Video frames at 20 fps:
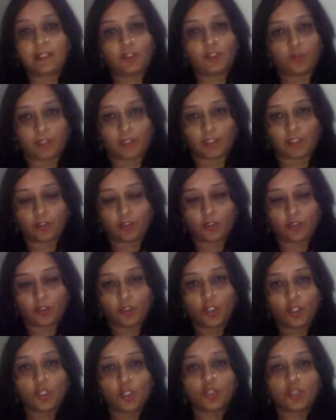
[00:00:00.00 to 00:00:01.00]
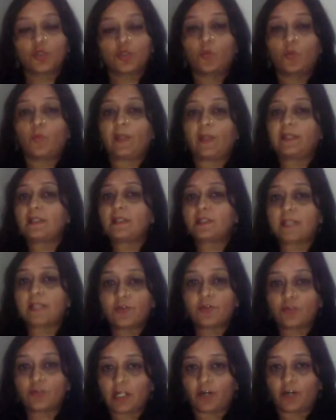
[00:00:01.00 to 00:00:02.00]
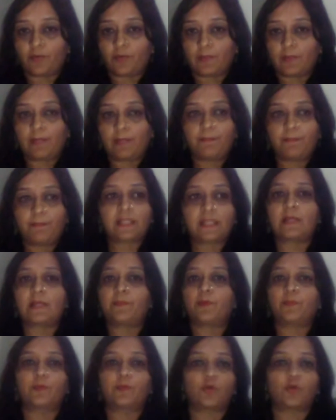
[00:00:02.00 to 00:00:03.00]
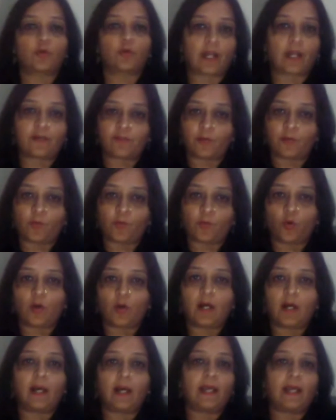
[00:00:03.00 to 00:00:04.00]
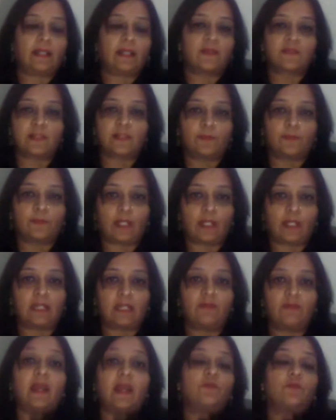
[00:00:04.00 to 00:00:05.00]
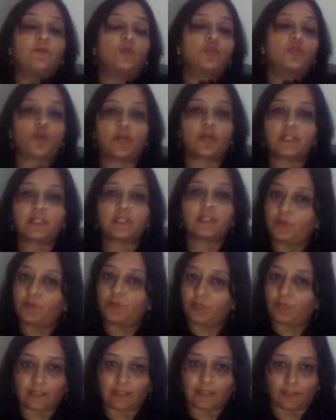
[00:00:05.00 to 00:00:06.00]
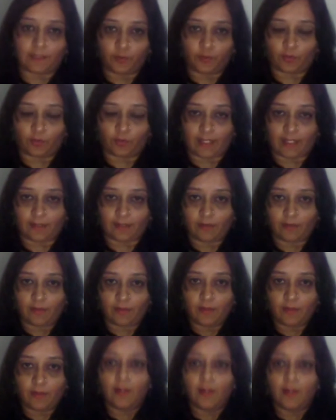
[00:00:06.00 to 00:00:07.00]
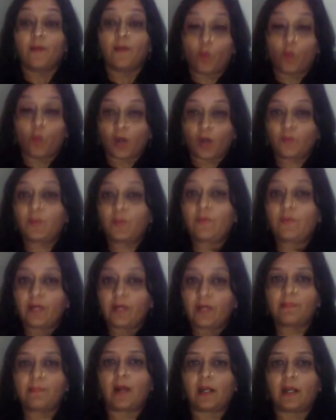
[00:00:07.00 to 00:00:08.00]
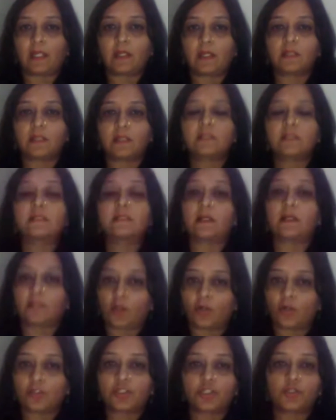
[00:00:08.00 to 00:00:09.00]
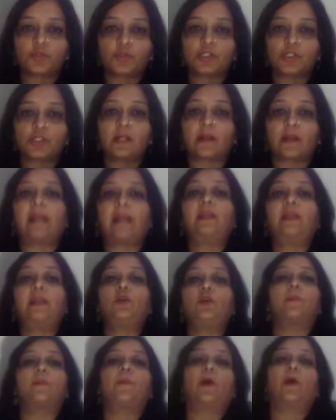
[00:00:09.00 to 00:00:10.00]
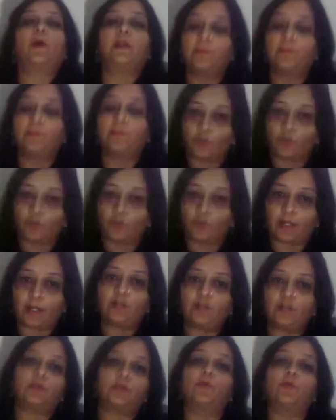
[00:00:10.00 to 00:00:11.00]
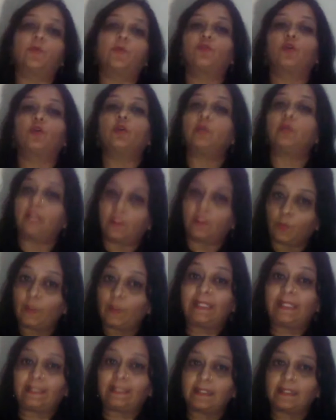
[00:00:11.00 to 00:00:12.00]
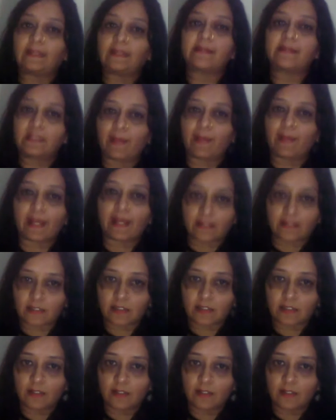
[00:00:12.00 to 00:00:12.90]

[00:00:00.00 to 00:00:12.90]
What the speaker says: to it. So when the central government picks up a bureaucrat from Goa and gives them to Delhi, we have no choice but to take that bureaucrat. What we were demanding is the constitutional right to appoint the bureaucrat to the portfolio that we think is best.